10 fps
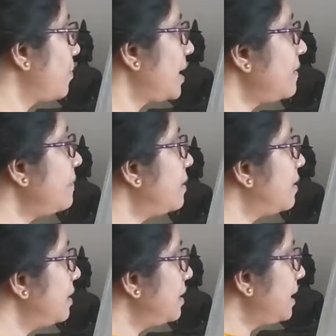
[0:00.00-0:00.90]

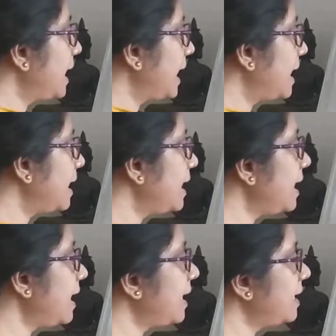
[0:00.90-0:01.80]
Whenever any
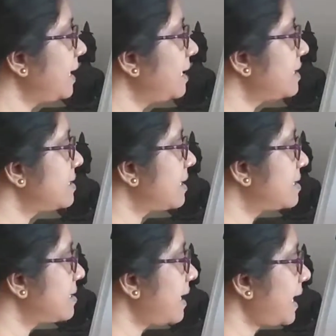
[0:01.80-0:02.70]
line intersects
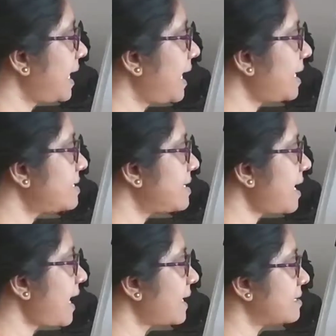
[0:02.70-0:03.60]
x
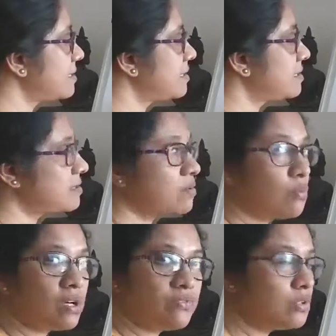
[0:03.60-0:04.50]
axis,
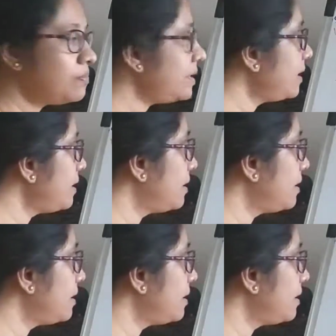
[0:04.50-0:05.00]
what would be